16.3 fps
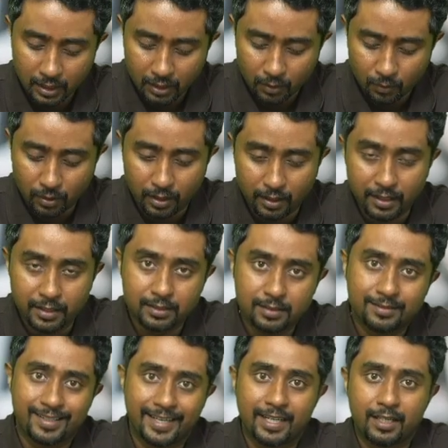One is
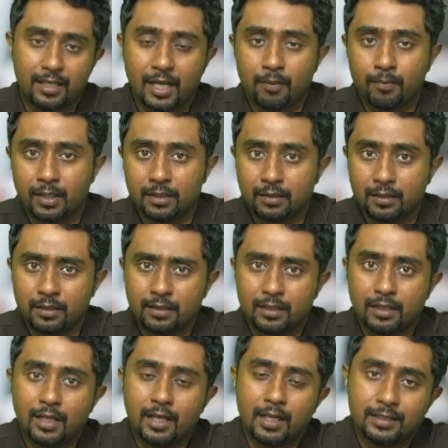straight line method,
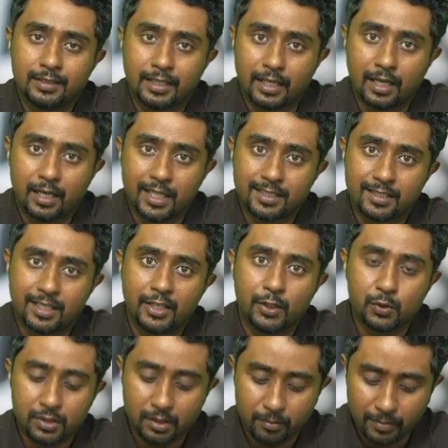second is
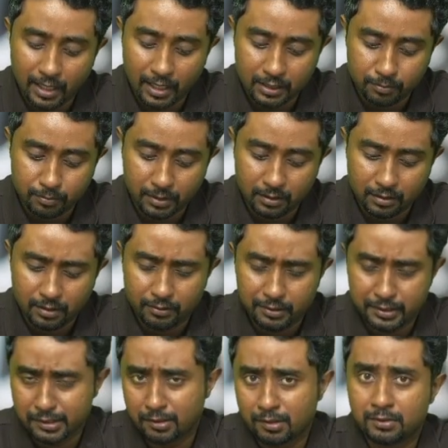reducing balance method, which
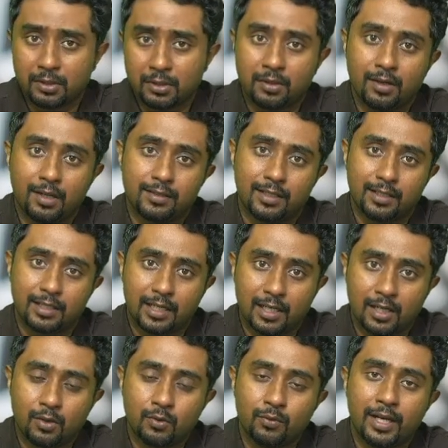is also known as written
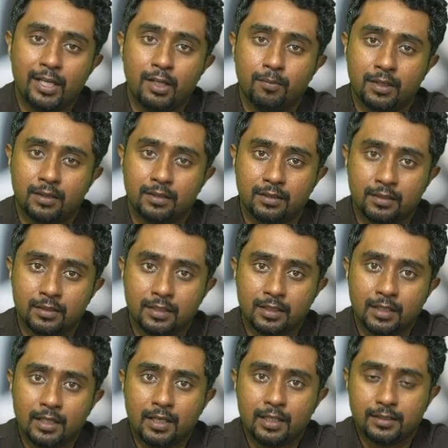down value method.
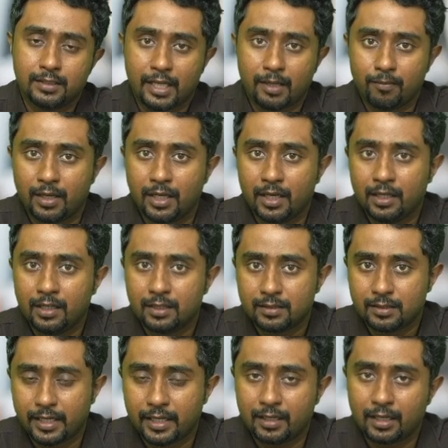Same like
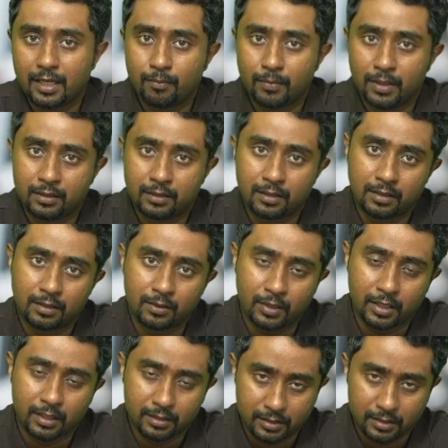straight line method,
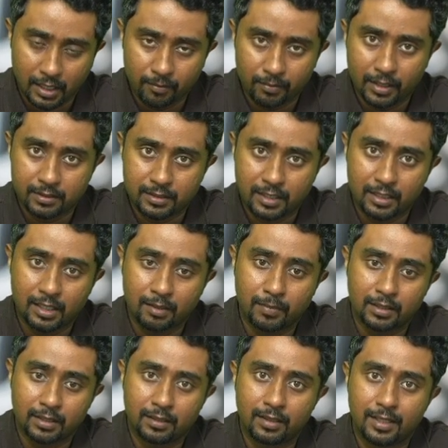okay, same like straight line
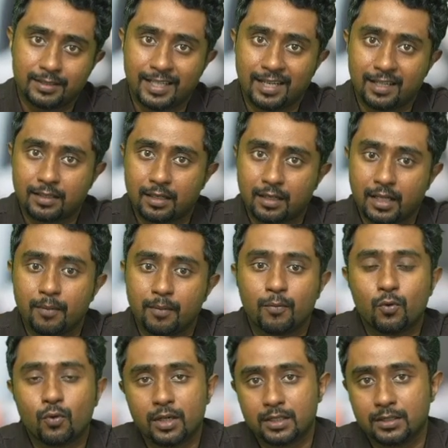method has another name.
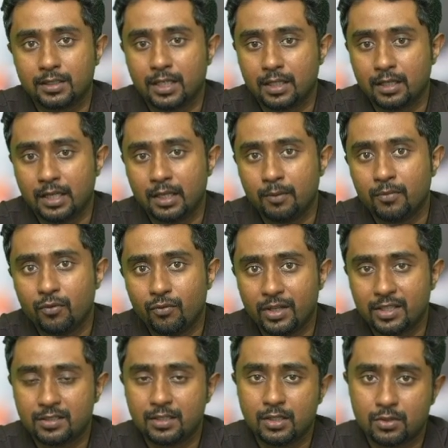What is another name?
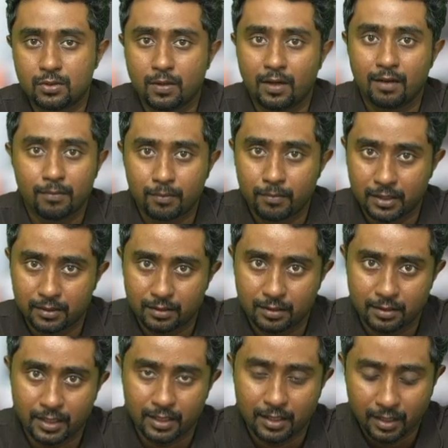Fixed installment method,
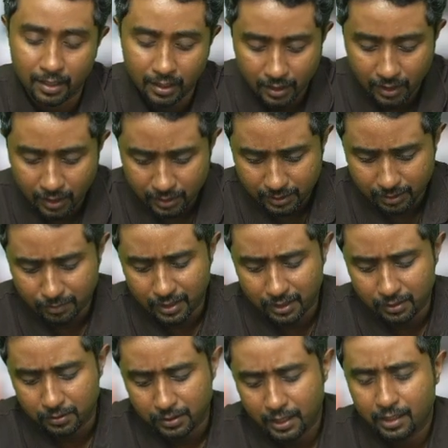right? Similar
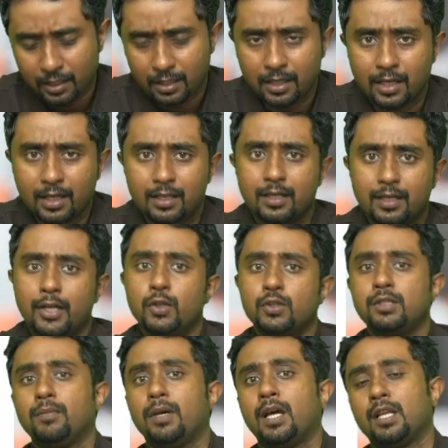to that,
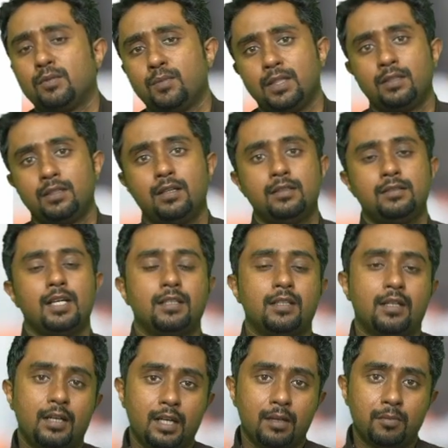reducing balance method is the
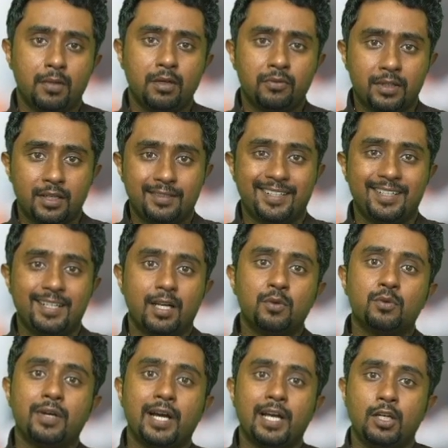other name of written down
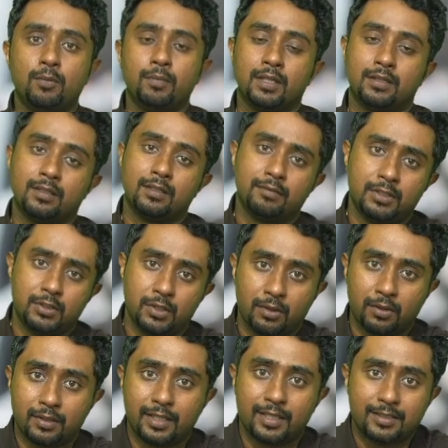value method, which you
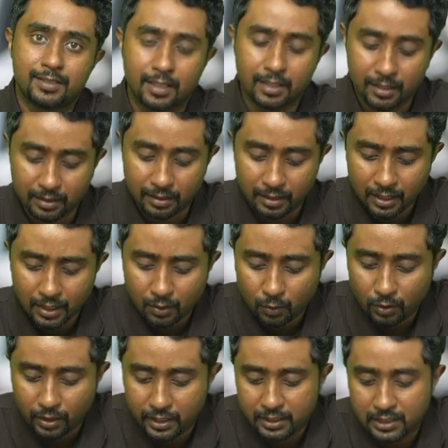already studied.
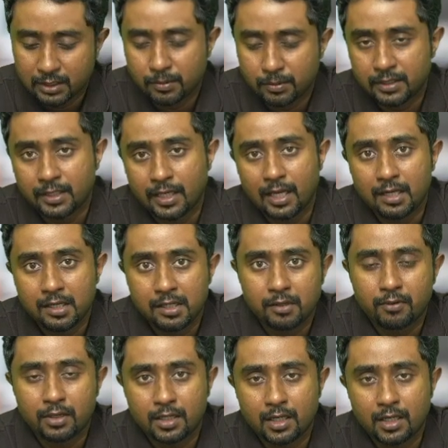What is the speciality of
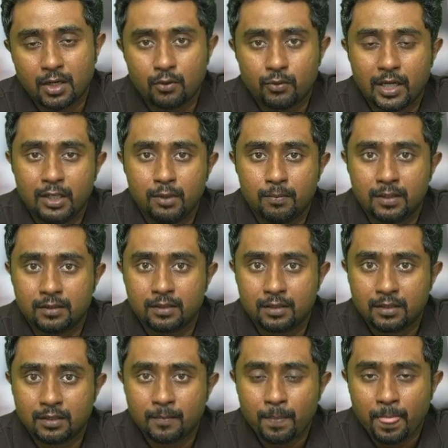written down value method?
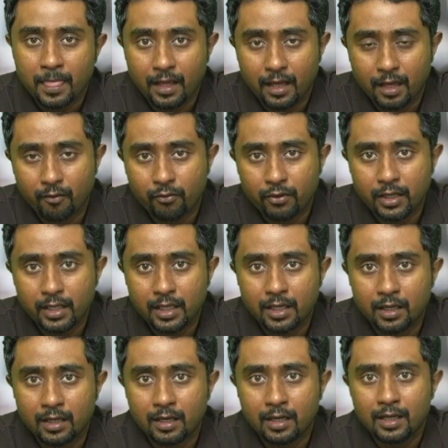Every
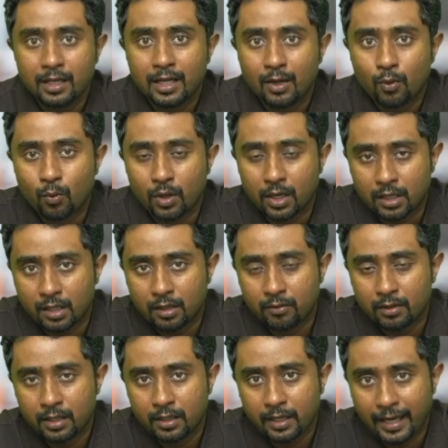year,
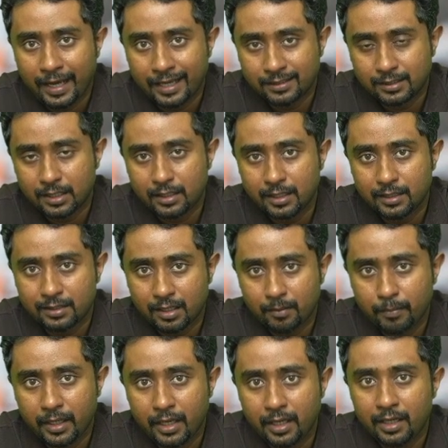whatever asset is
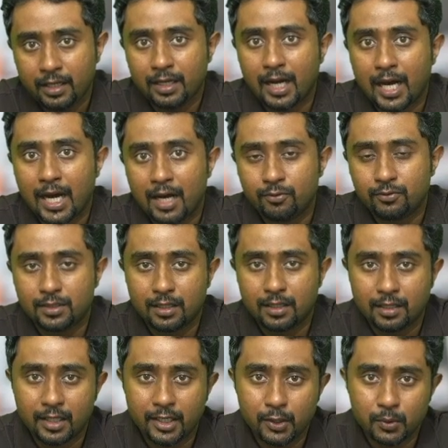remaining after
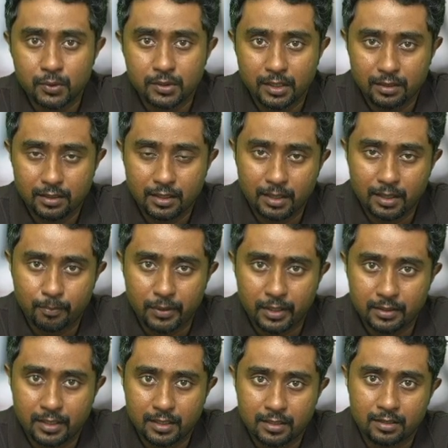reducing the
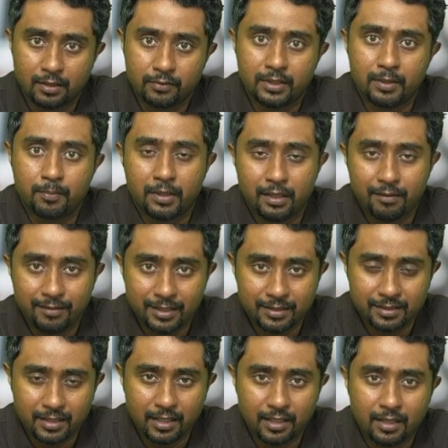depreciation of the
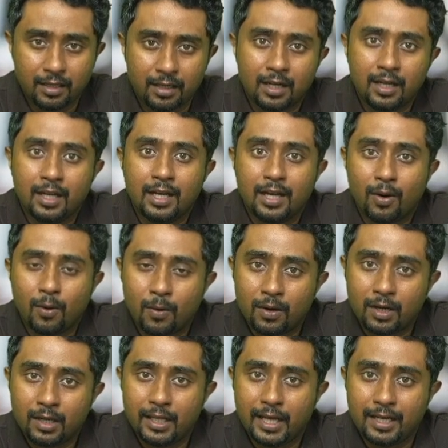previous year,
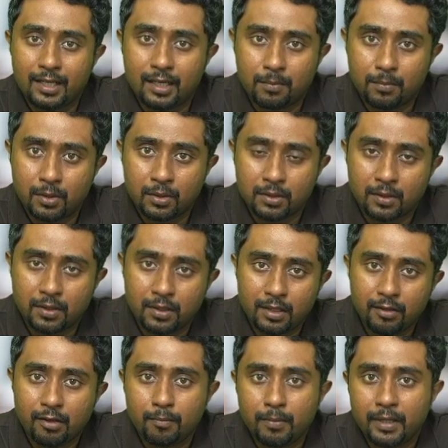on that amount only
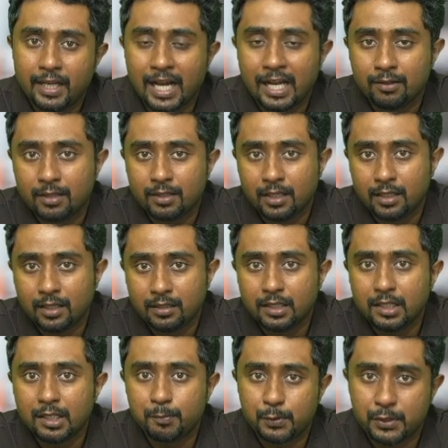we will be calculating the
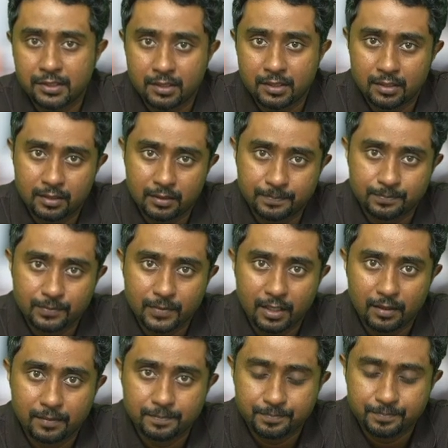depreciation.
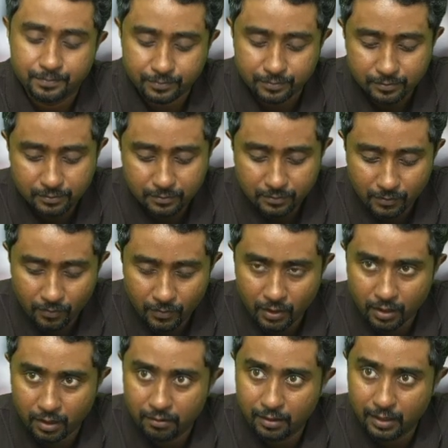
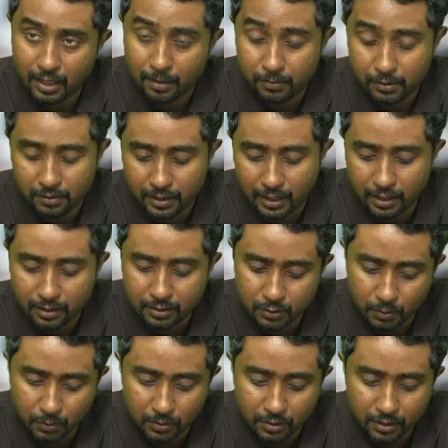Okay, we'll come to that
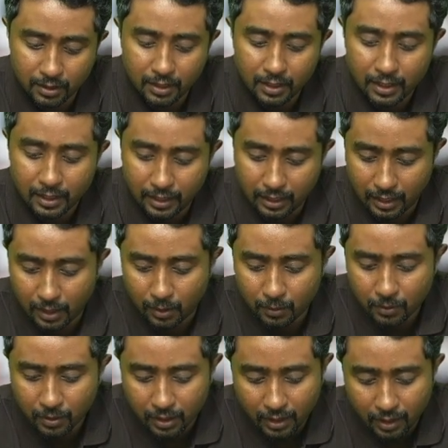soon.
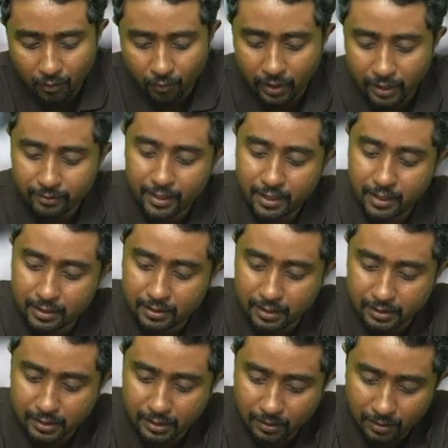Now, why we are
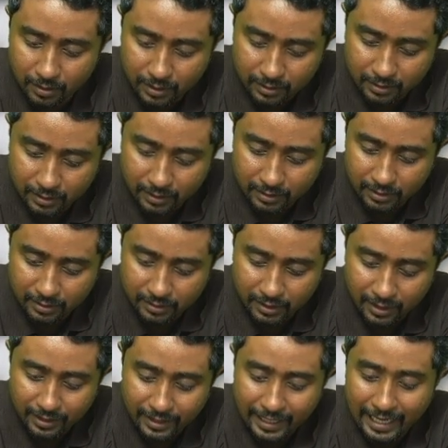discussing all these things is
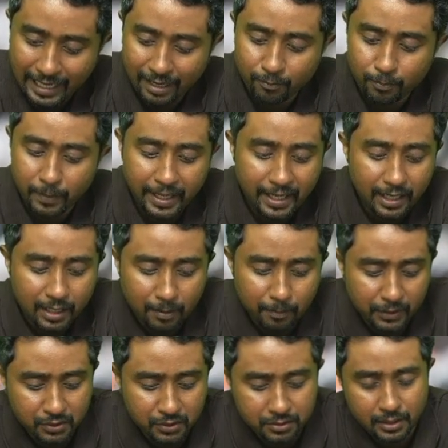that they have made a
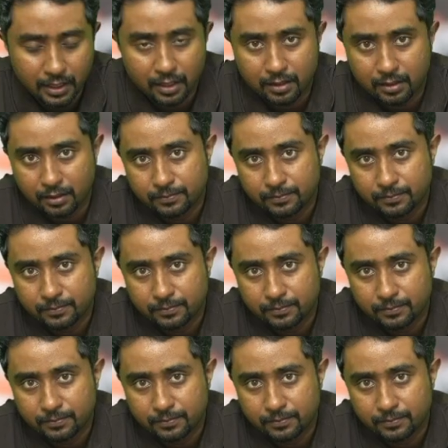mistake.